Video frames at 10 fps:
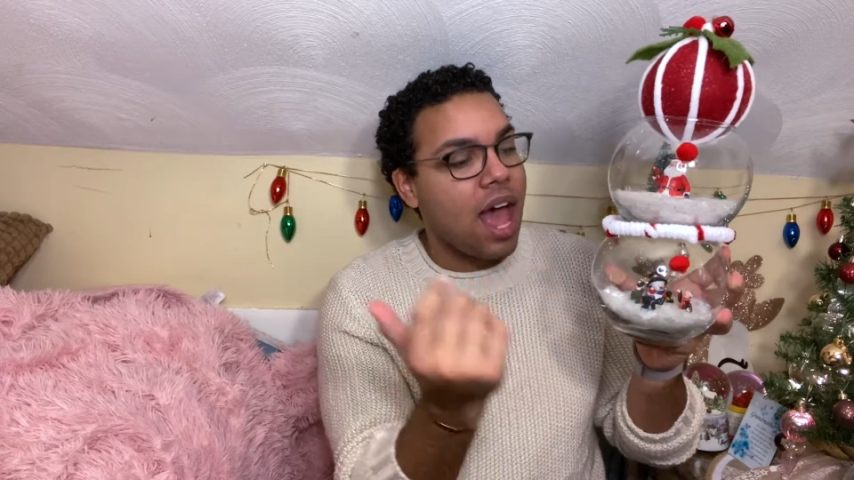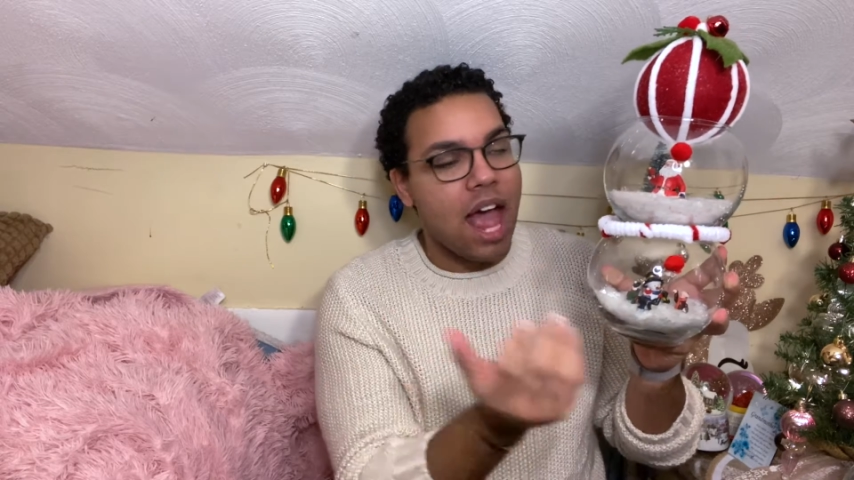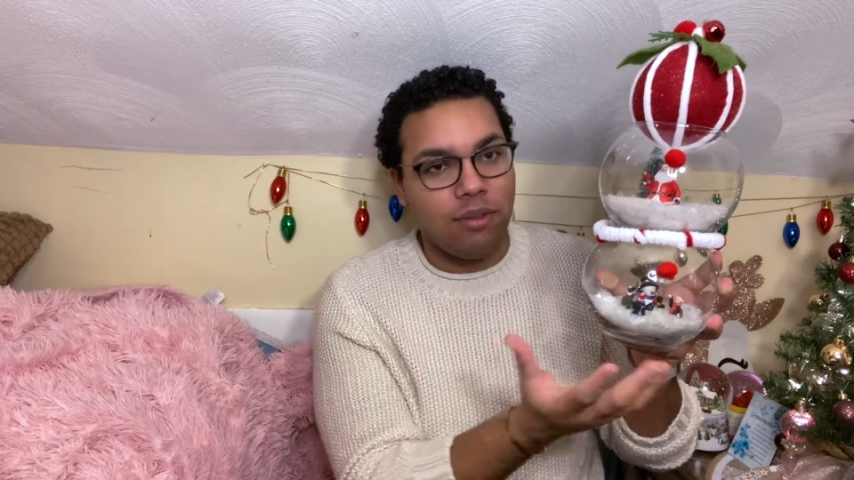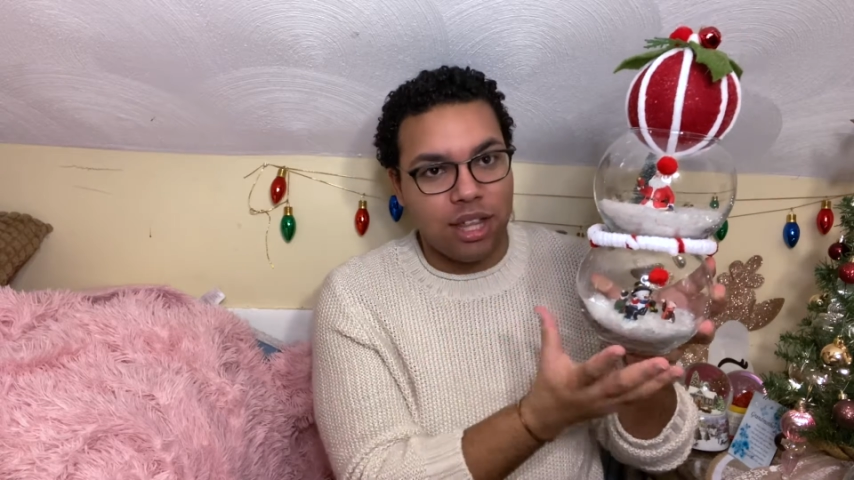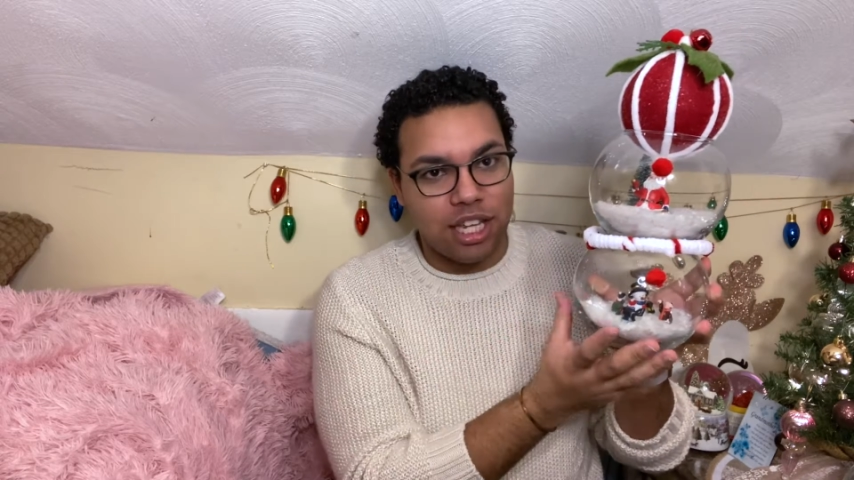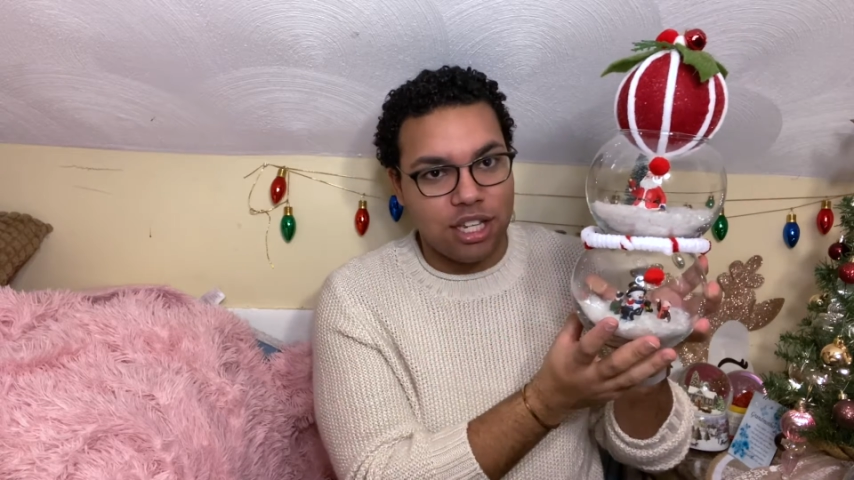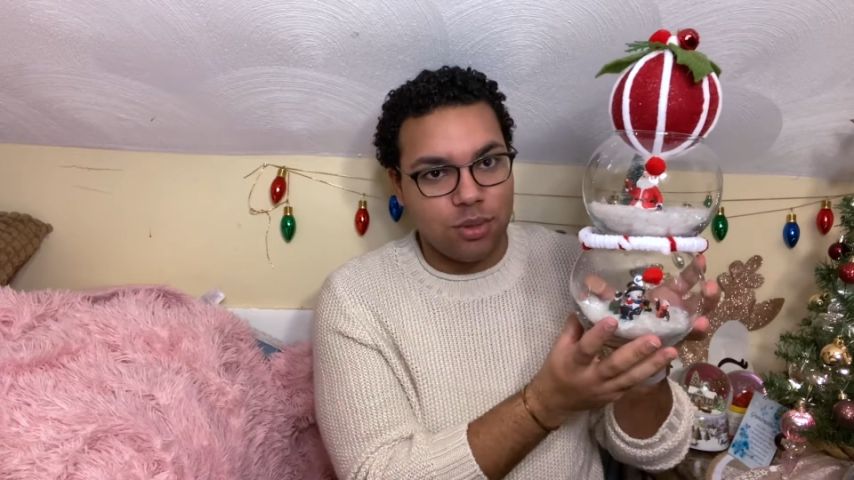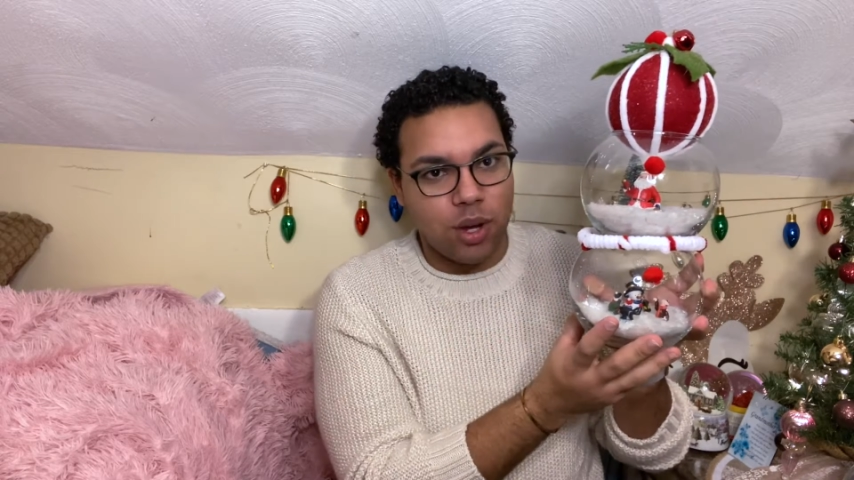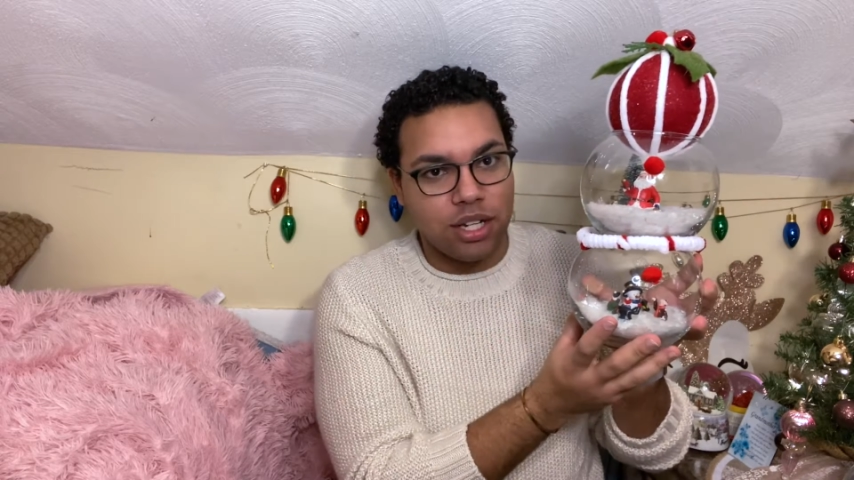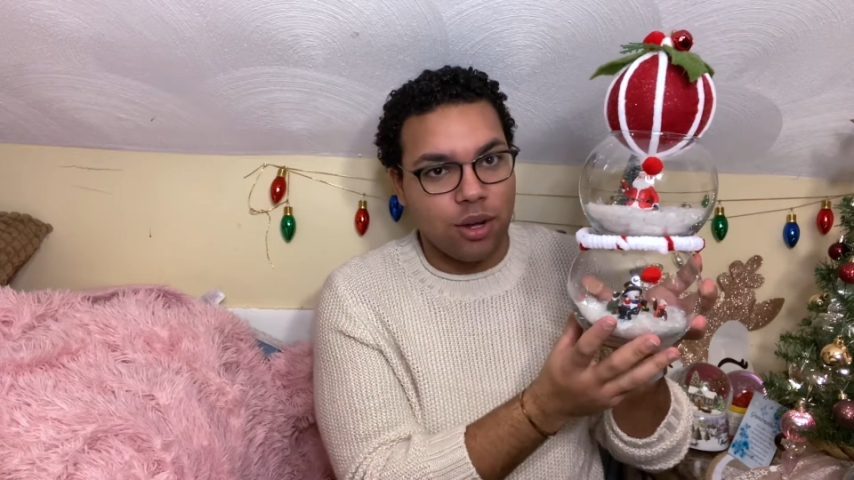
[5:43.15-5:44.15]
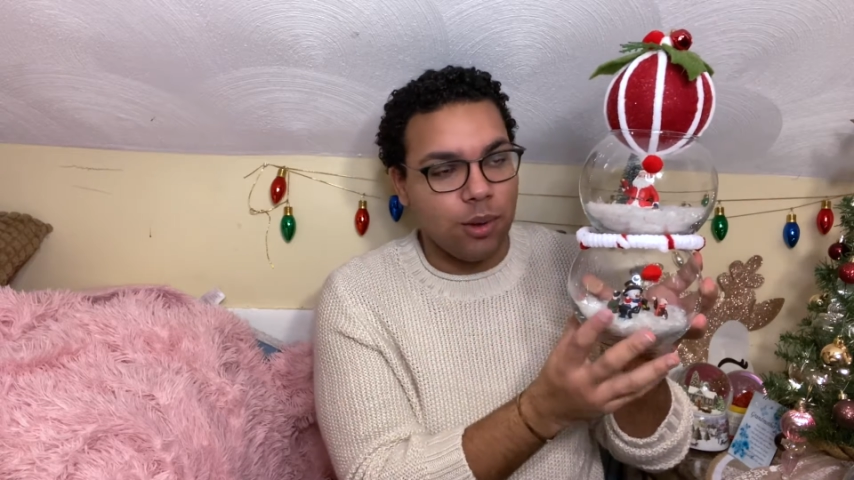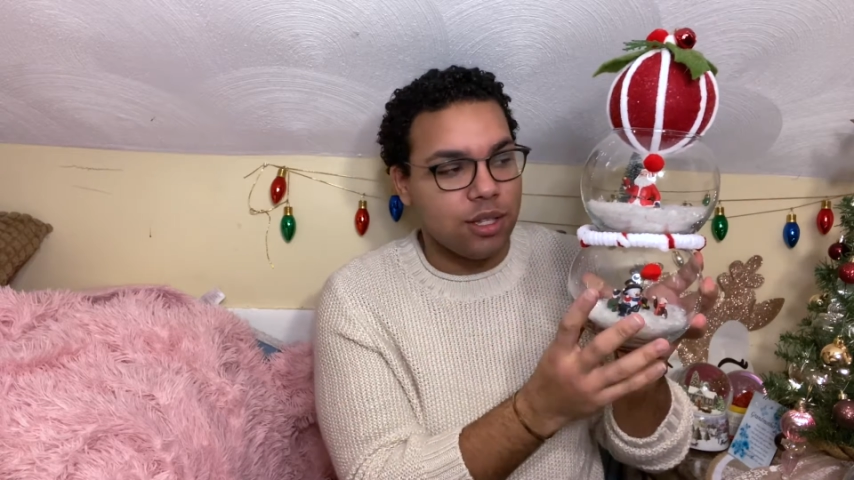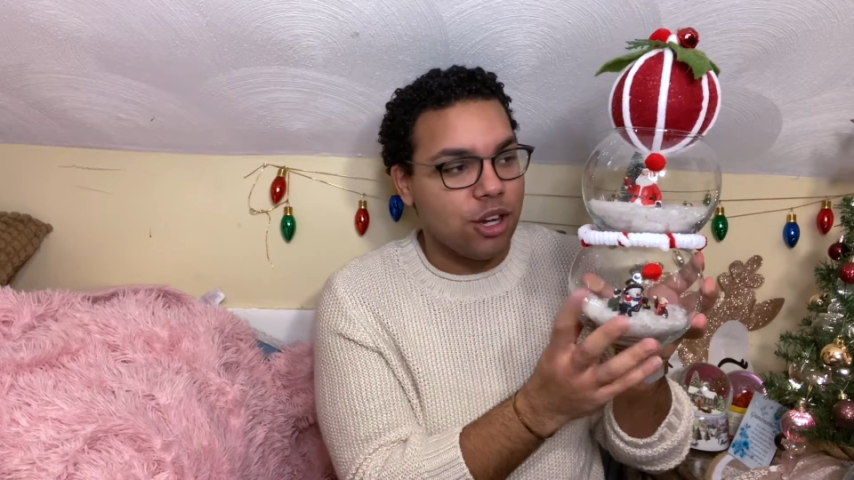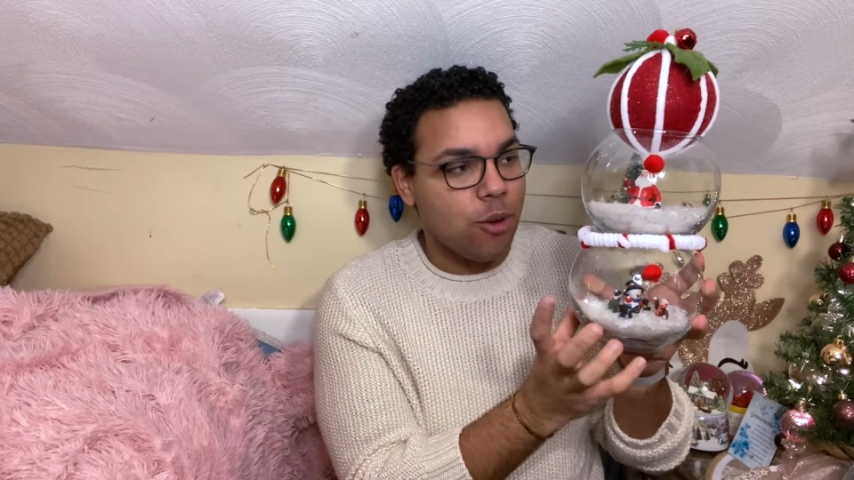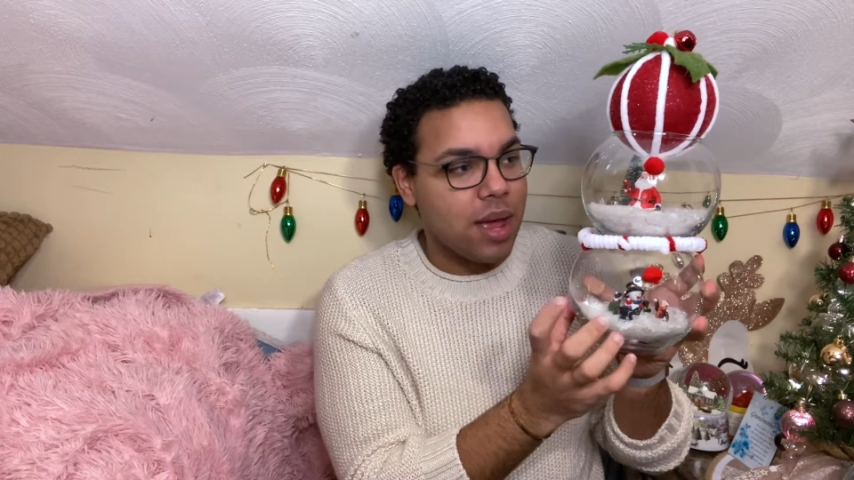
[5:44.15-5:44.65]
I really just wanted to go with the
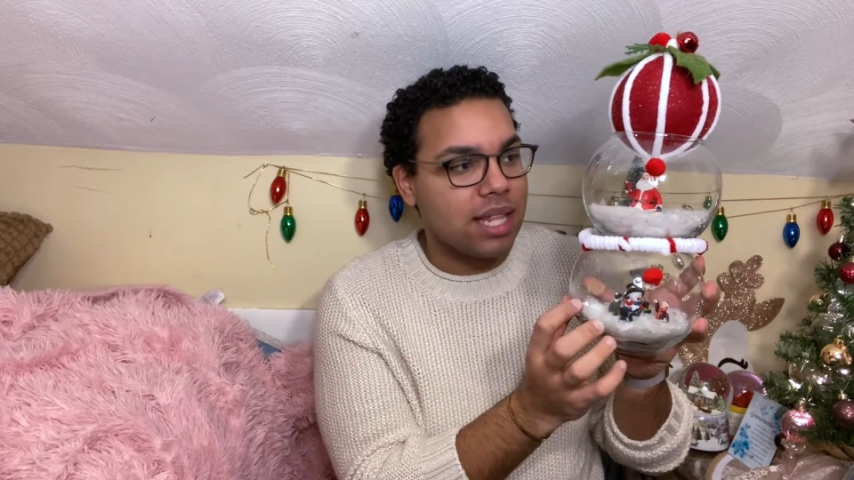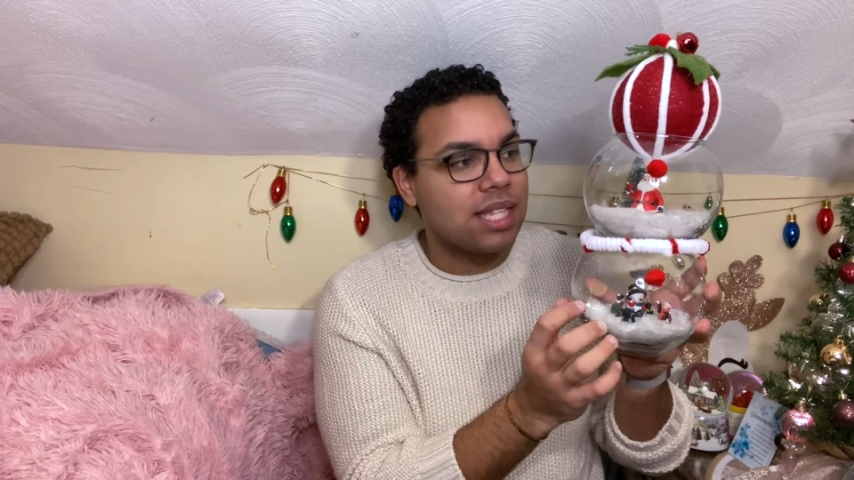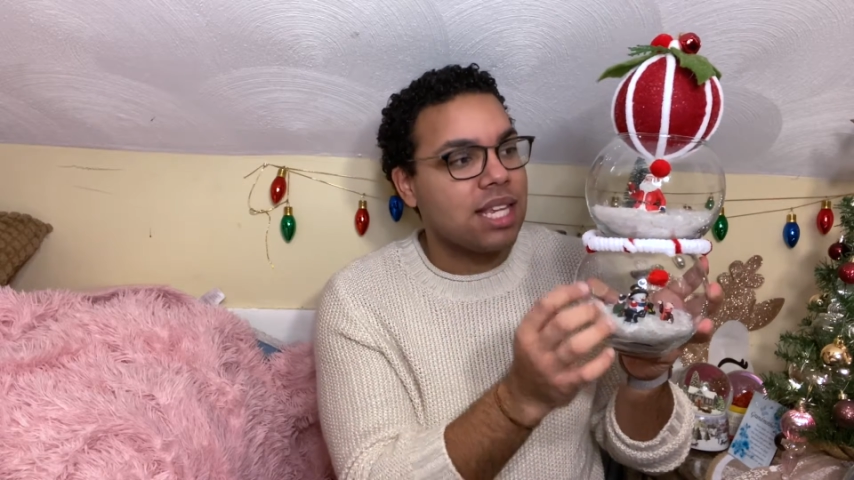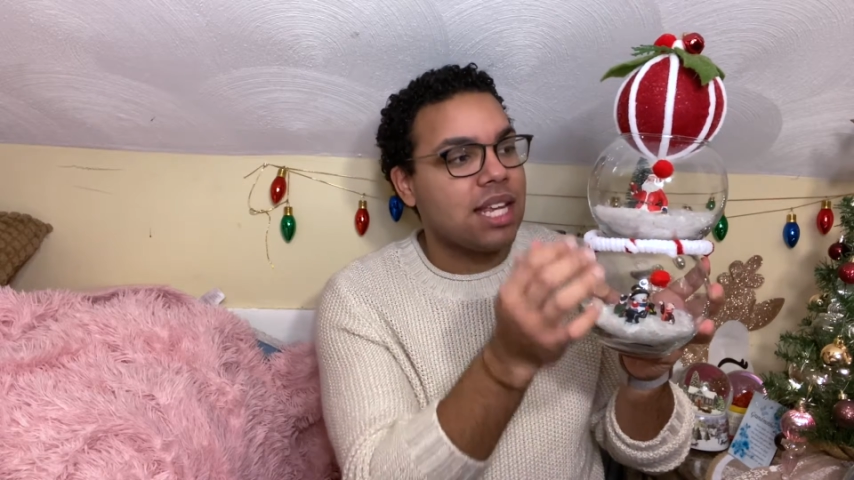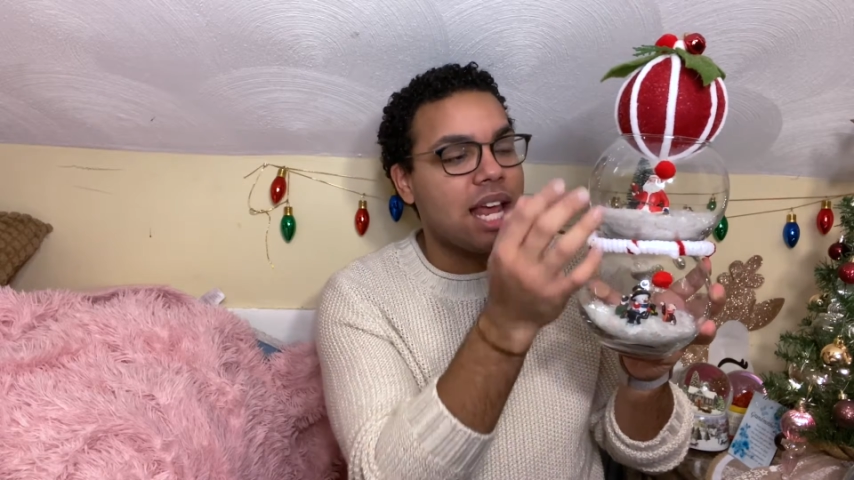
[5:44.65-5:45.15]
snowman scene